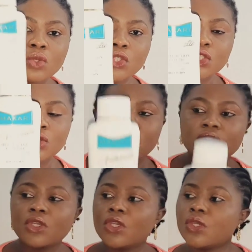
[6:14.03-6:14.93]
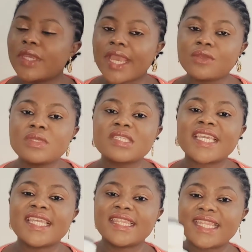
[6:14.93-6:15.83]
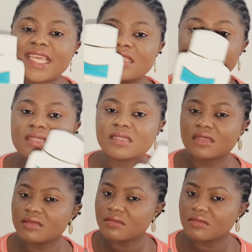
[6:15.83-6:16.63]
lotion. You can use the intense